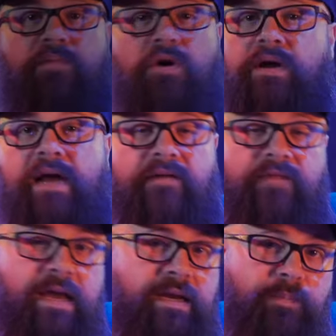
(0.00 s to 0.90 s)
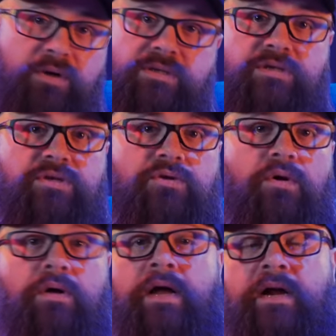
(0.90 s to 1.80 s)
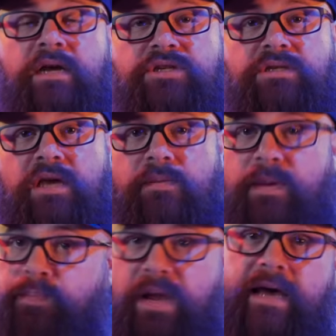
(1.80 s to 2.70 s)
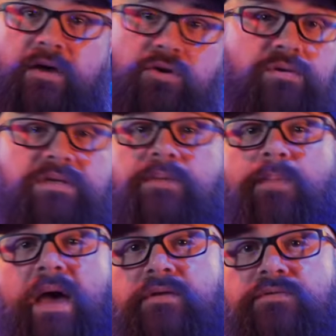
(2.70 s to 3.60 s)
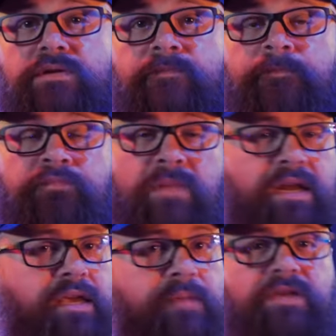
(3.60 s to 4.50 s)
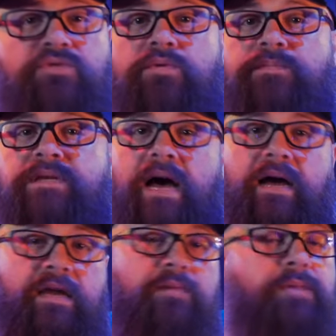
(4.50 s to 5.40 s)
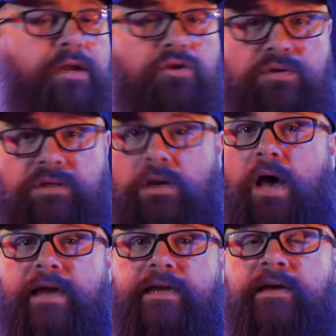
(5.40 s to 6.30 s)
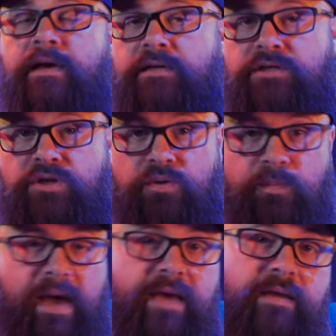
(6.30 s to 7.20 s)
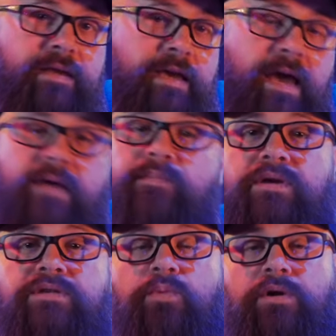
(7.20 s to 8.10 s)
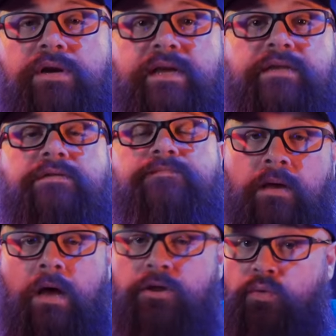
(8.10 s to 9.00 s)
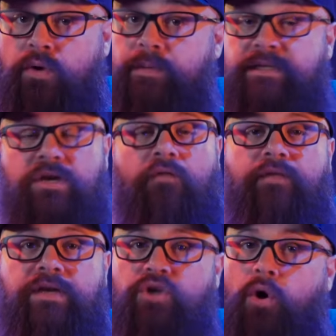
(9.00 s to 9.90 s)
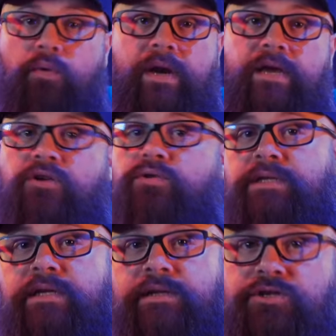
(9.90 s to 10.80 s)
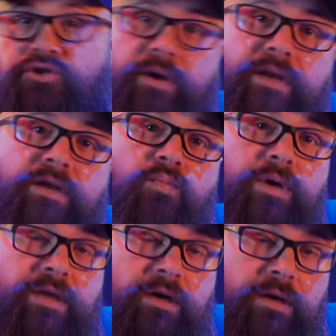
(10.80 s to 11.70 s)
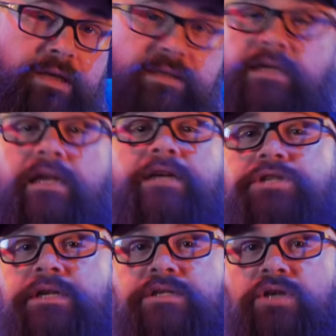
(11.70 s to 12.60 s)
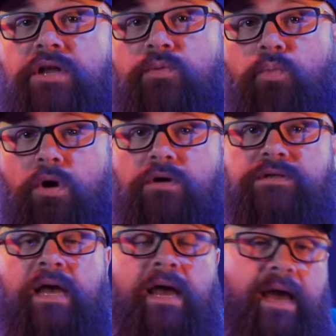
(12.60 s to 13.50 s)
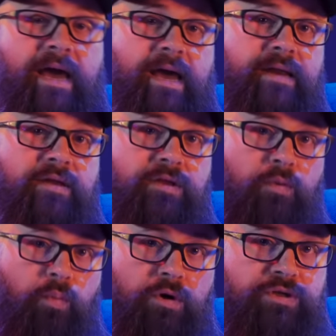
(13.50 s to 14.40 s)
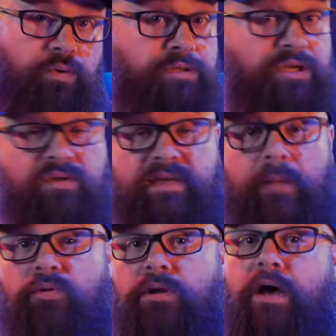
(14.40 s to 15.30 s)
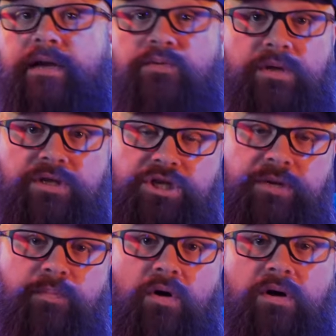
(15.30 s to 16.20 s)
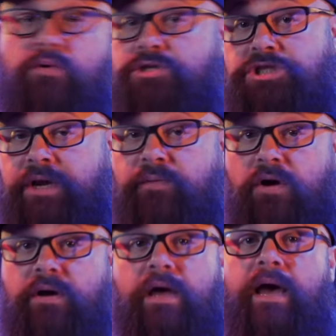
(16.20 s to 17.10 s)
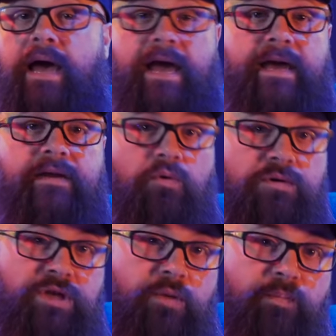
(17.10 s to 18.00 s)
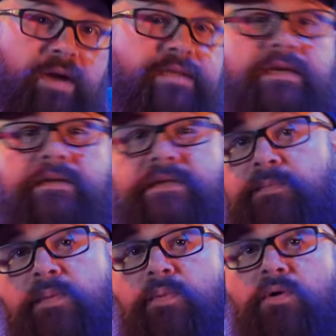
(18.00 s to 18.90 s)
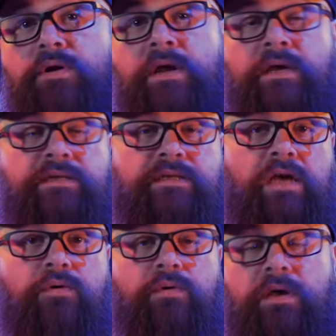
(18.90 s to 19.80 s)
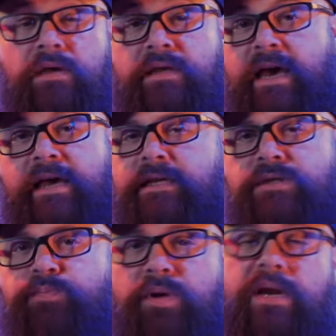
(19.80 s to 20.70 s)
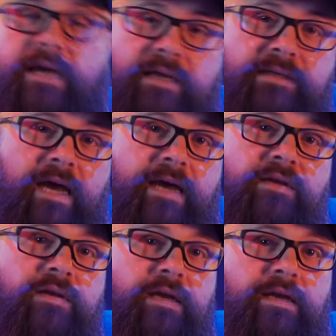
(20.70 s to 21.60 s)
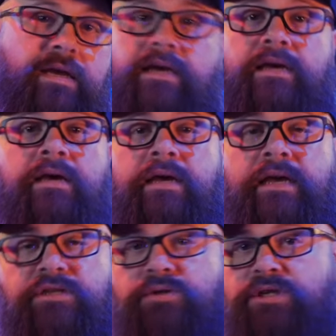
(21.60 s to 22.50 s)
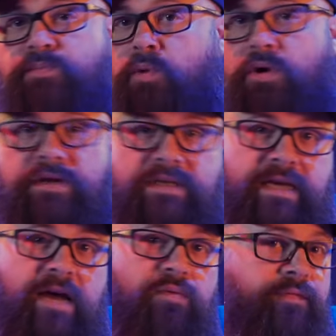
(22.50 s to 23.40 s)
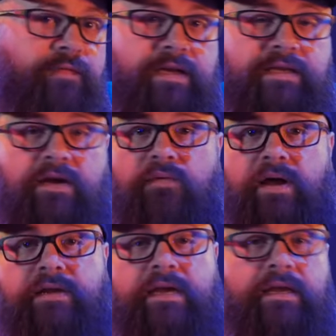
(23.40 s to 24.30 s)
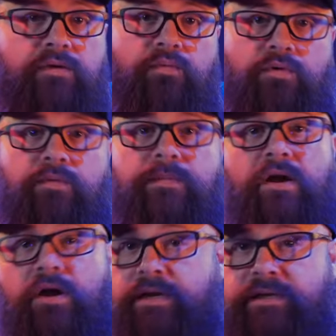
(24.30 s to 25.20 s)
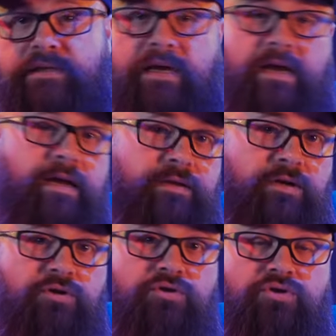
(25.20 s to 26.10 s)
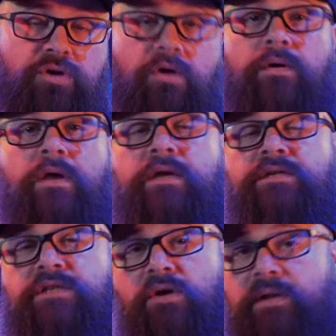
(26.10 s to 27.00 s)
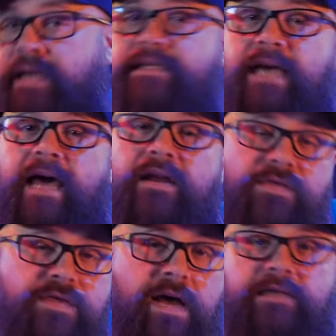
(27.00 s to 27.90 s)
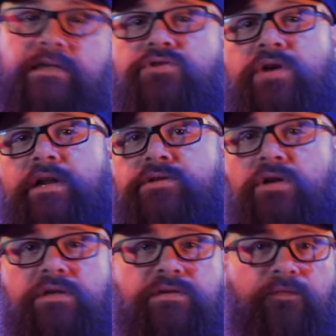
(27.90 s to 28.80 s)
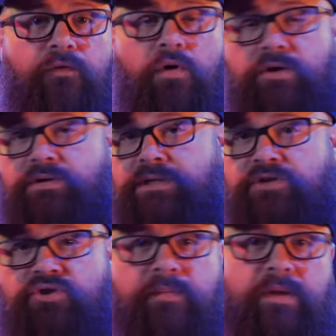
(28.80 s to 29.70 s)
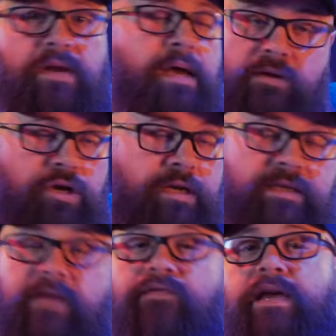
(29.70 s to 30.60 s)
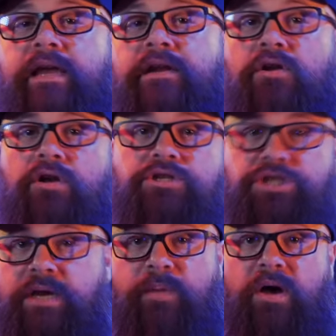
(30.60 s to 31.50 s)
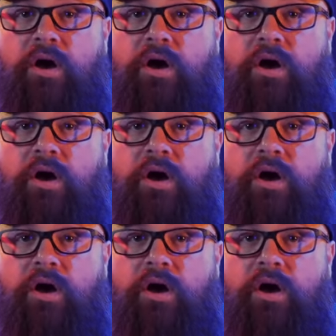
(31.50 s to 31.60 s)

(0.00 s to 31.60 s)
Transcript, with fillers: I'm not gonna have any posters at all. It's just gonna be black acoustic panels. I'm gonna keep this room dark and I'm gonna use lighting to make the ambience what it is. The room itself is already acoustically treated with insulation inside the walls and the walls are also double lined with rock or sheetrock and also bracing timber board so yeah, it's pretty contained in here. It's just more the sound reflecting around in the room that I need to get under control. So let's add a thousand Australian dollars for acoustic treatment. You can definitely get it a lot cheaper.